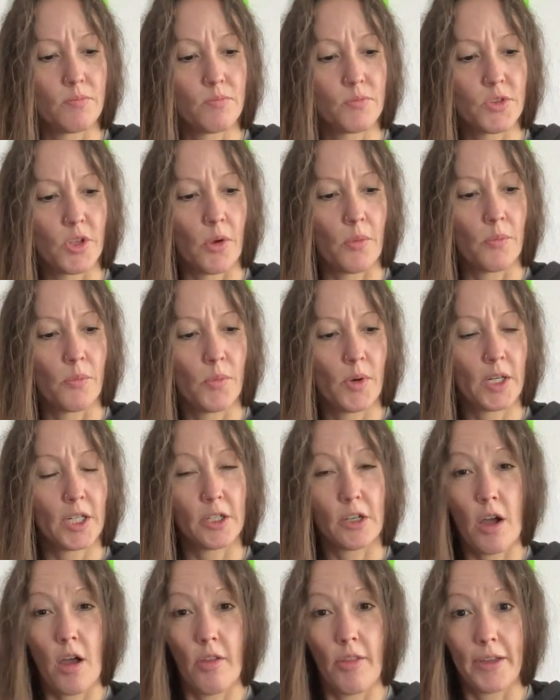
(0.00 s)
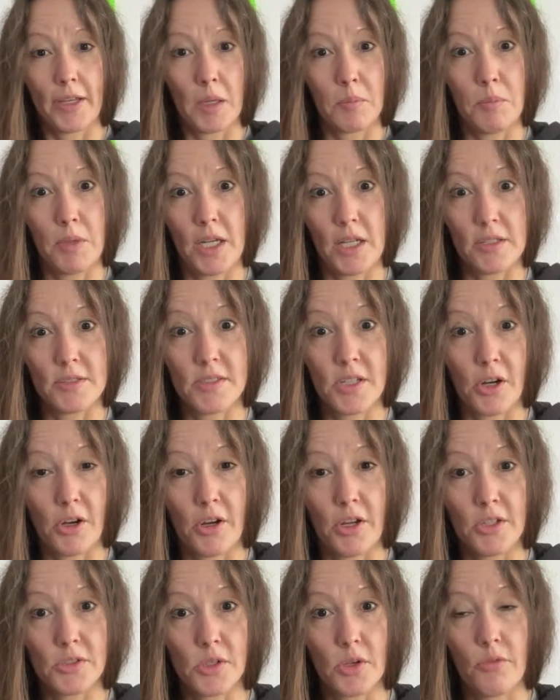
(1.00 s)
So we're going to call it like a mini
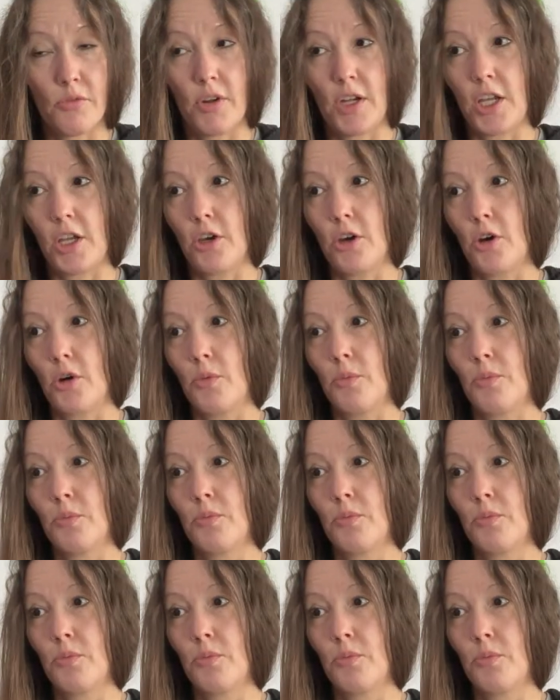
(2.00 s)
series, a video